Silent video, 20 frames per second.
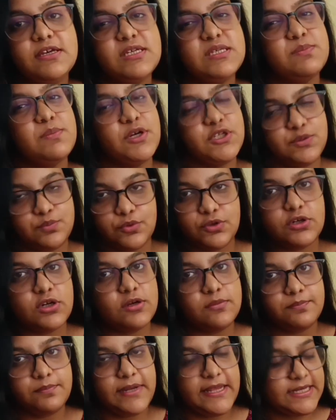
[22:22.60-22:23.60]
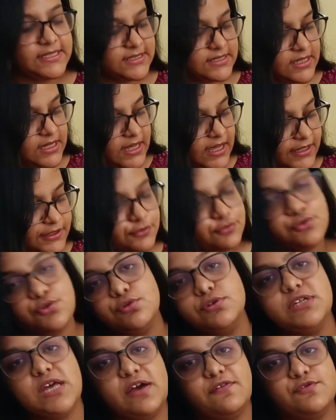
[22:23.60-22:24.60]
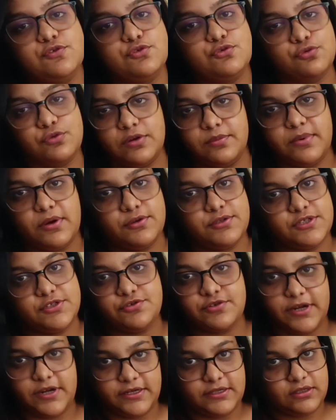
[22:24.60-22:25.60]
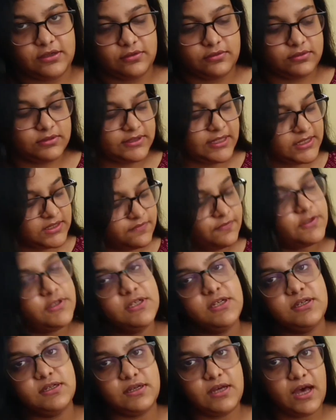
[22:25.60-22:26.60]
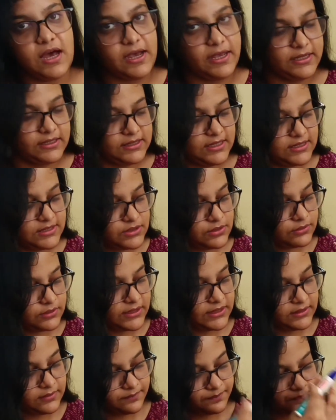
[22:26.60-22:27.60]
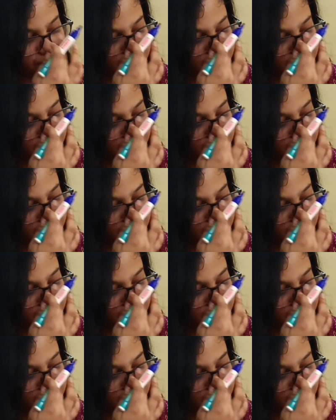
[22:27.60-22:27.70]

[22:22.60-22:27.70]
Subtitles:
is much more complex and you don't have to know about it right now. That's for the higher class, okay?